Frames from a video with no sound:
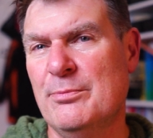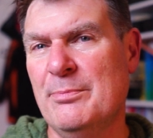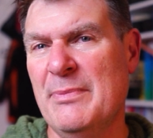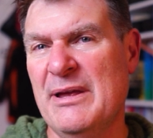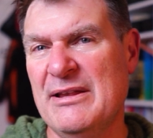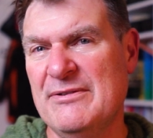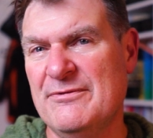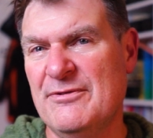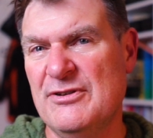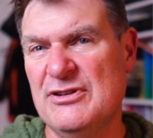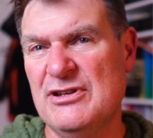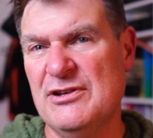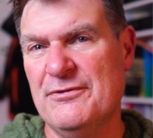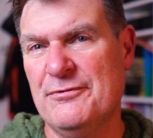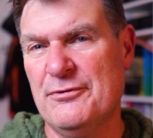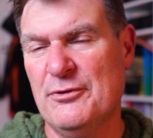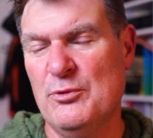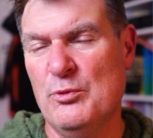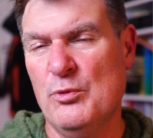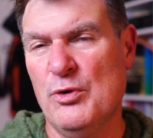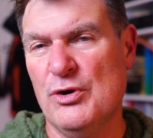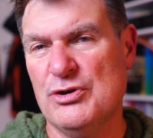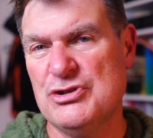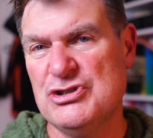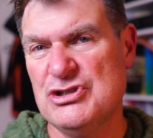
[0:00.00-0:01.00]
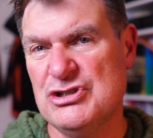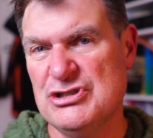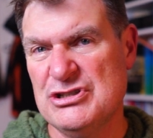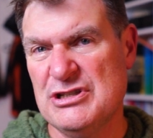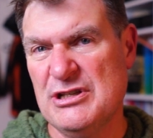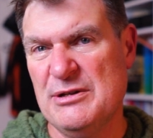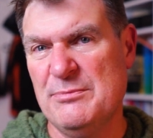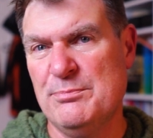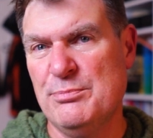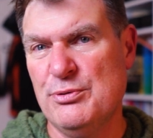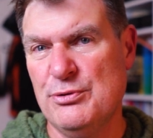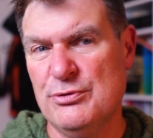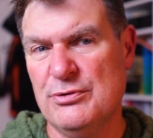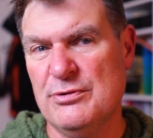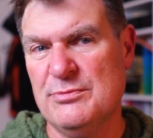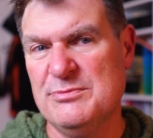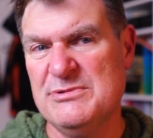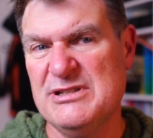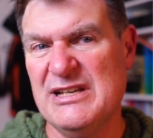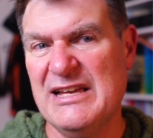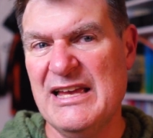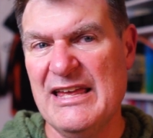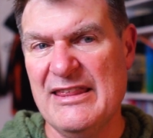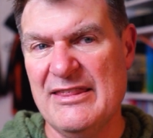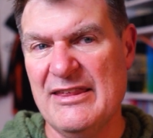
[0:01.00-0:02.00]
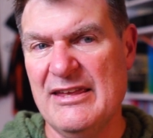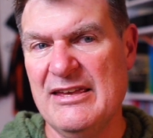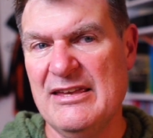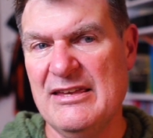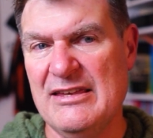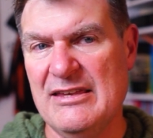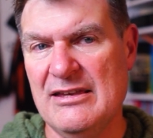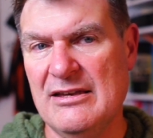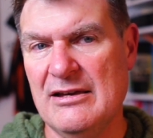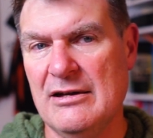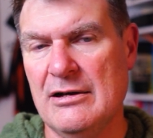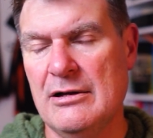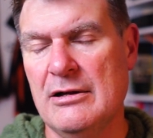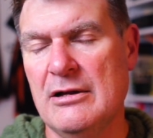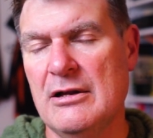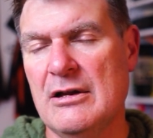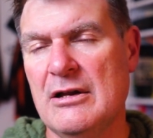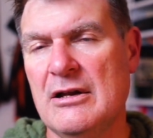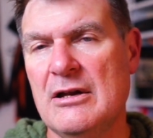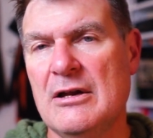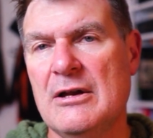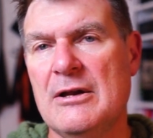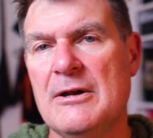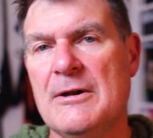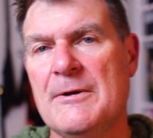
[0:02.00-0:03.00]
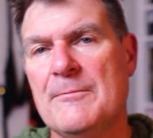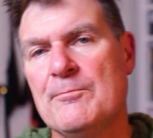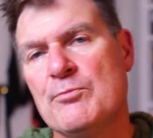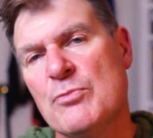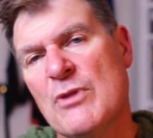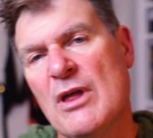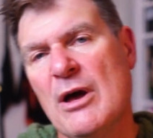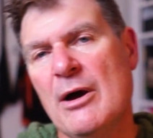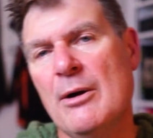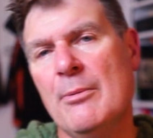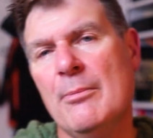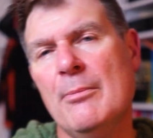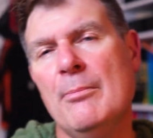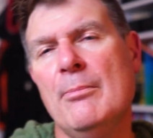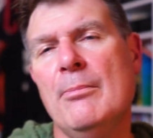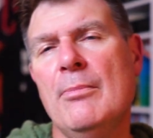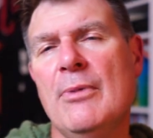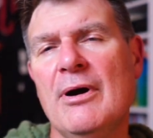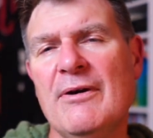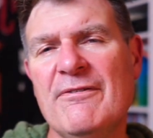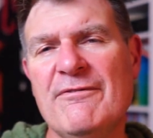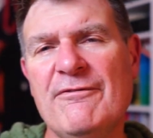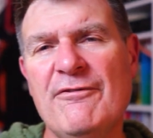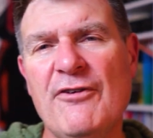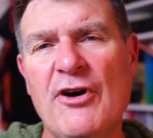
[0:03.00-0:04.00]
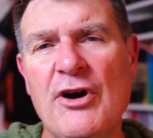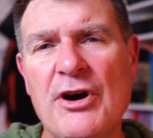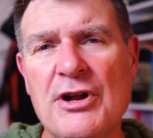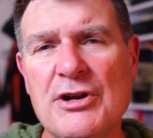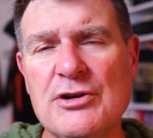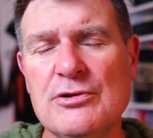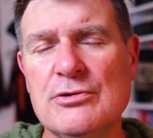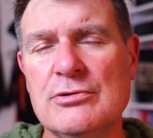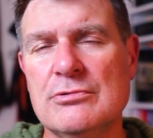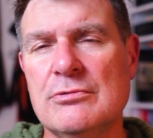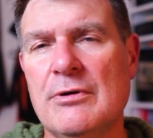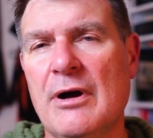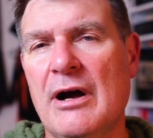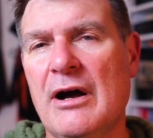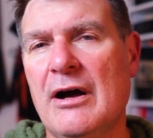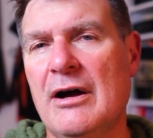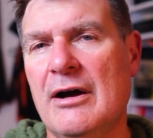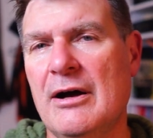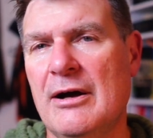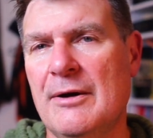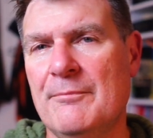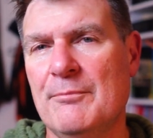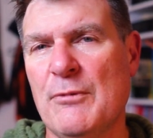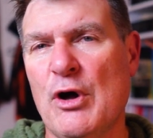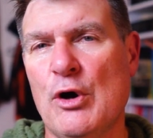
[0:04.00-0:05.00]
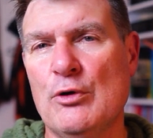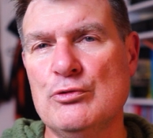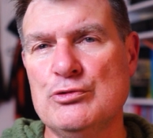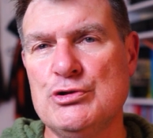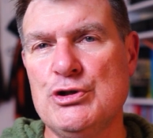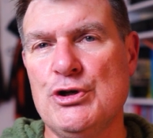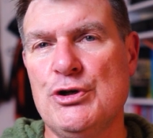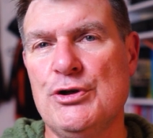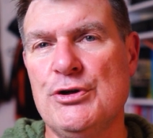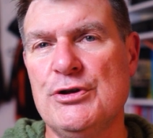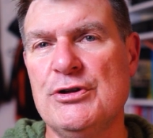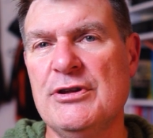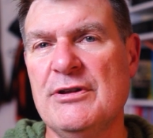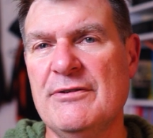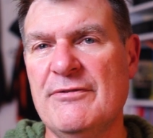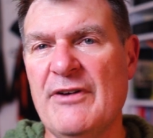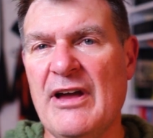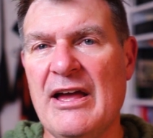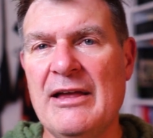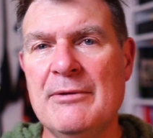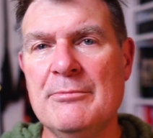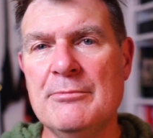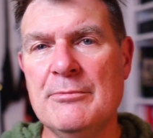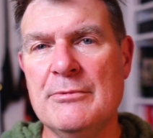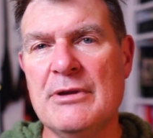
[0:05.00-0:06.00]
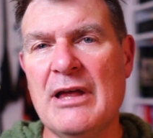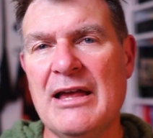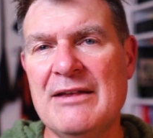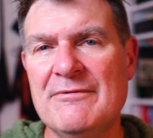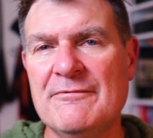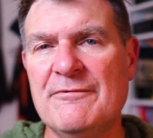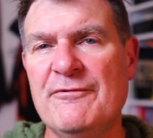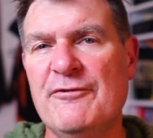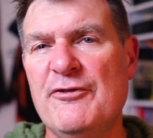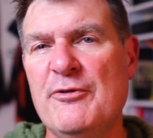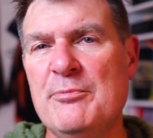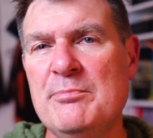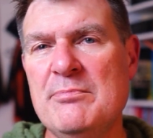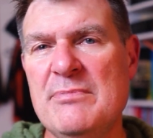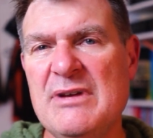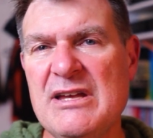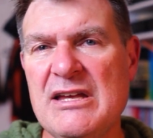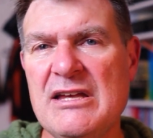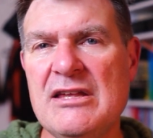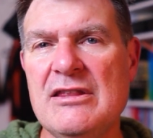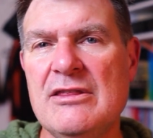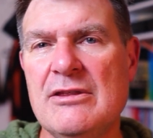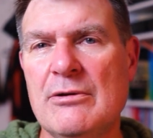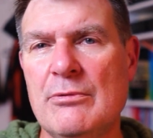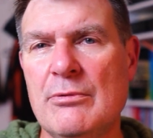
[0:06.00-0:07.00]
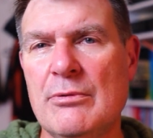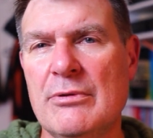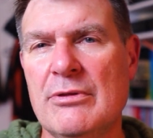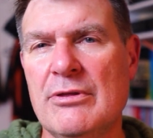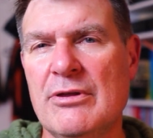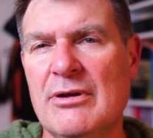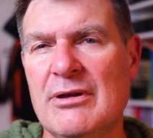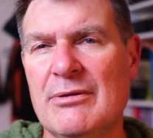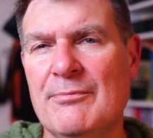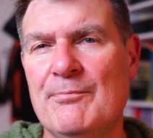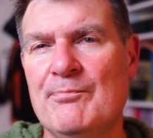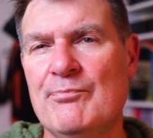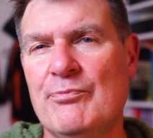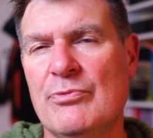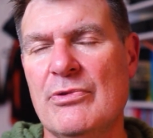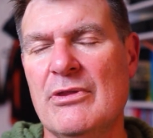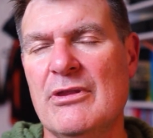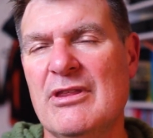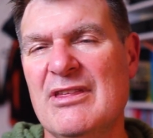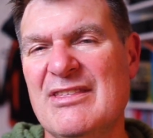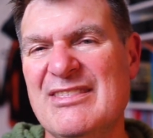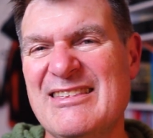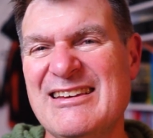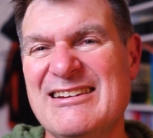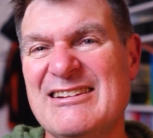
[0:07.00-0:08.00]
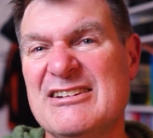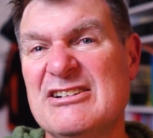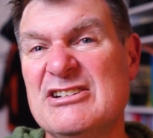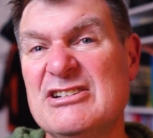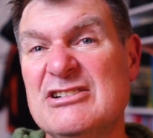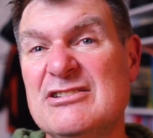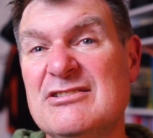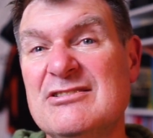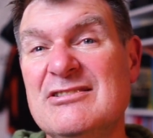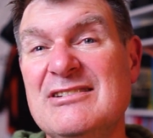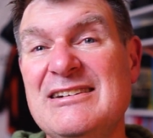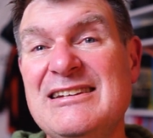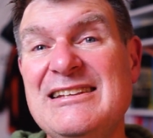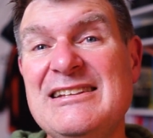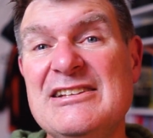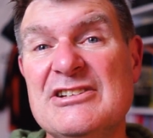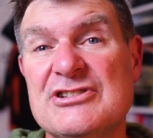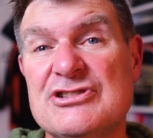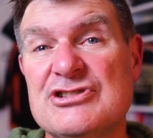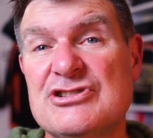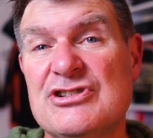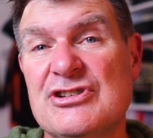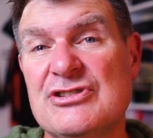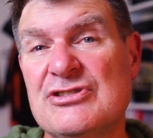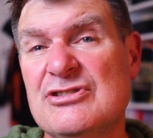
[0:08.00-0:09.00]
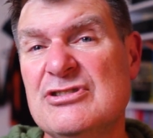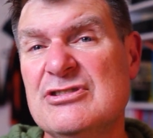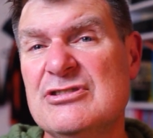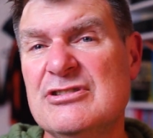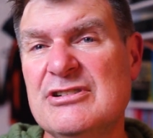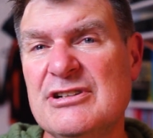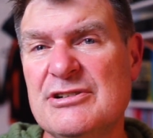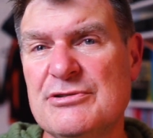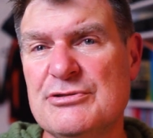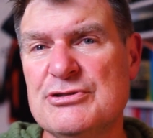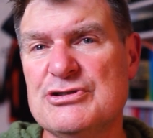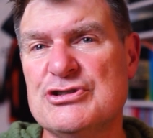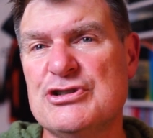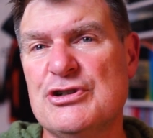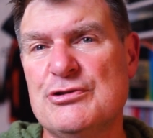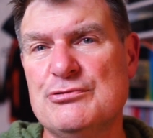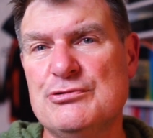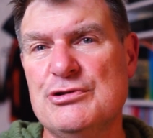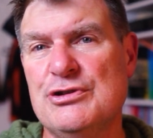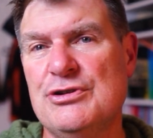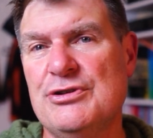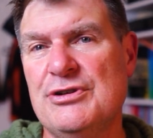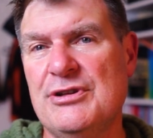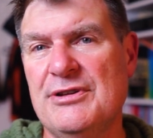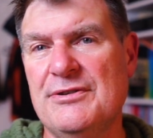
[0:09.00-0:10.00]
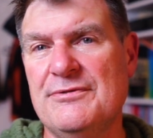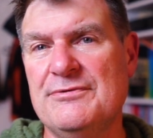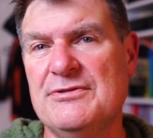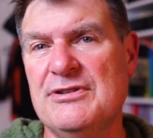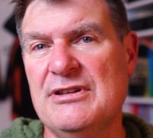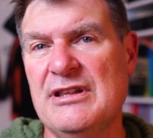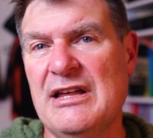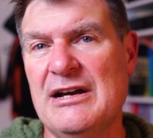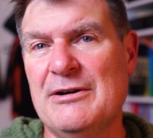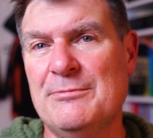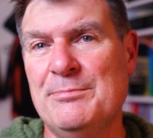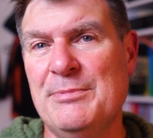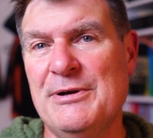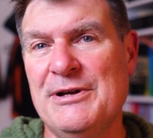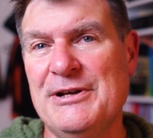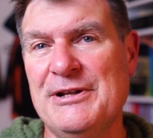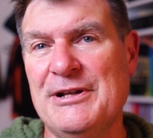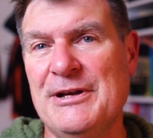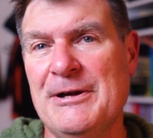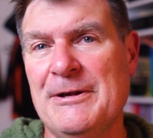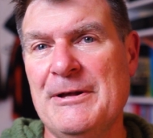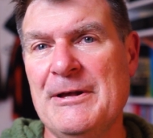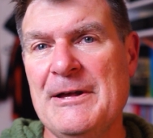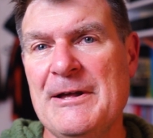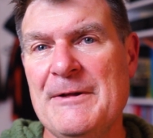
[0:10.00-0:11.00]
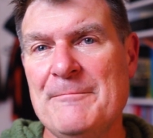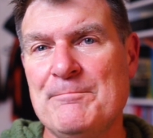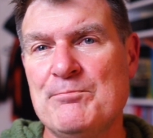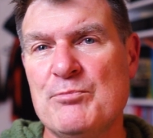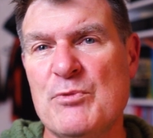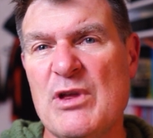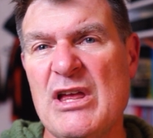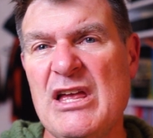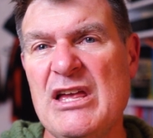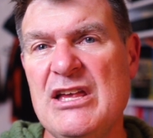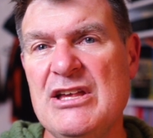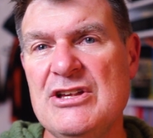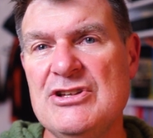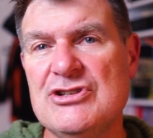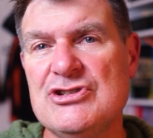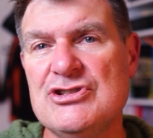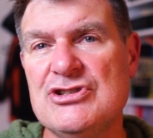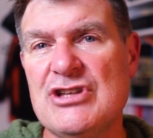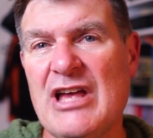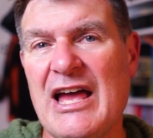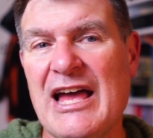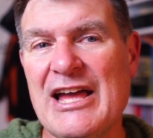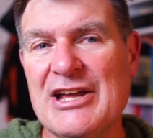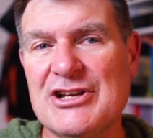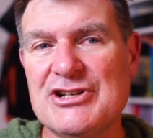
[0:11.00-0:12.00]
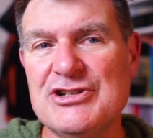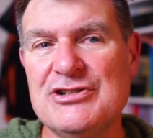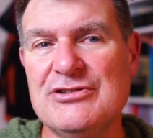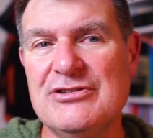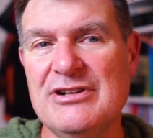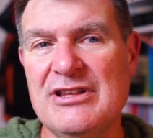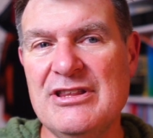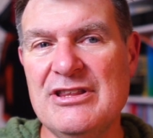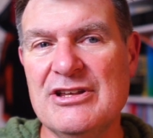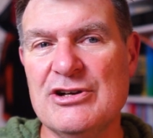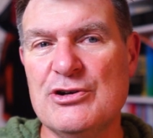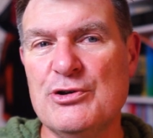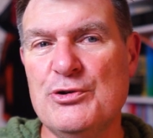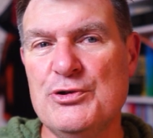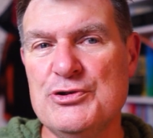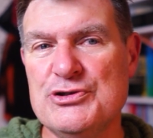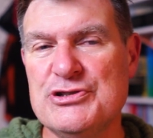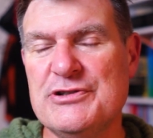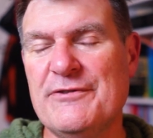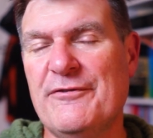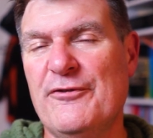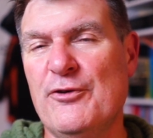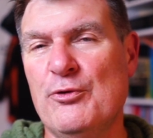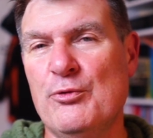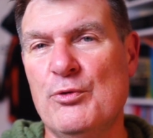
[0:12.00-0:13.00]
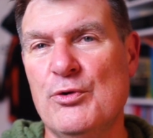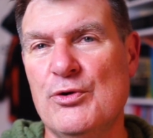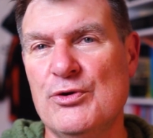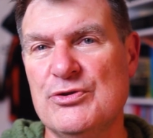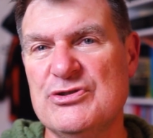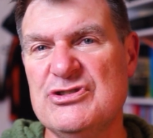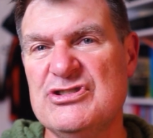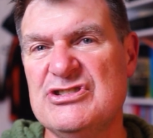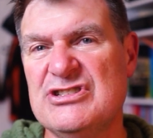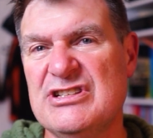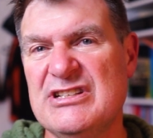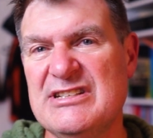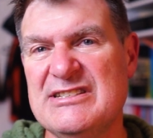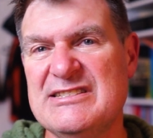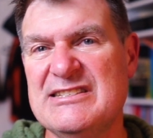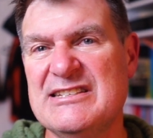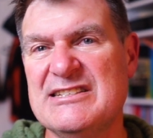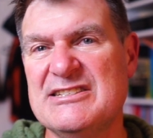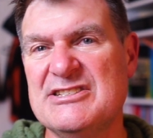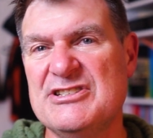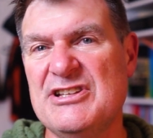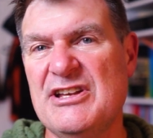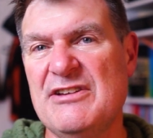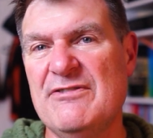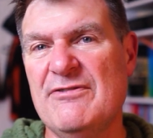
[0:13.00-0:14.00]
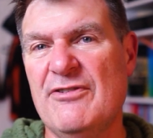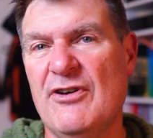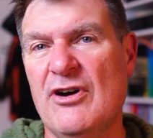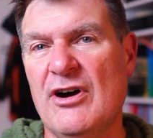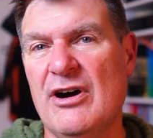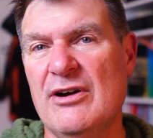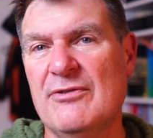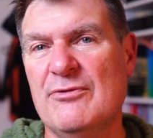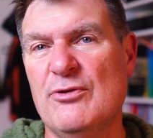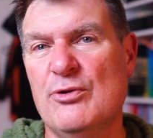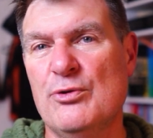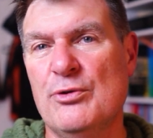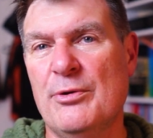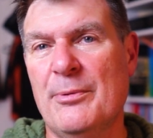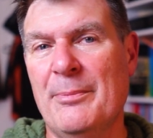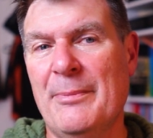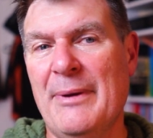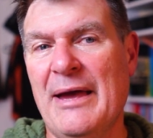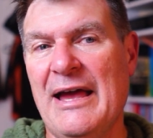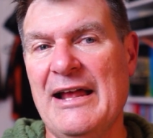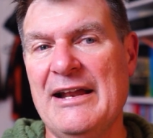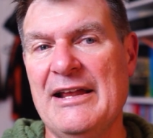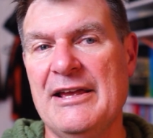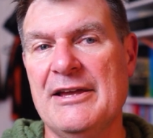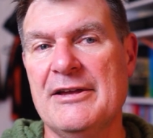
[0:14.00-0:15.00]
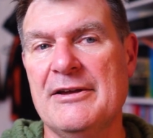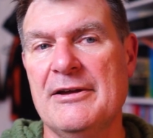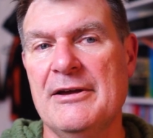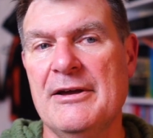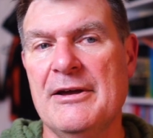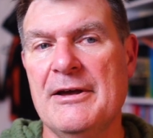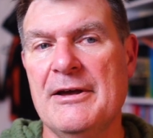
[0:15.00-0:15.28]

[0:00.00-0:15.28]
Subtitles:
meant for different watches and then put them together here. My final alternative, and for me the cleanest and clearest alternative to the Alpina, is actually the Christopher Ward C65 automatic.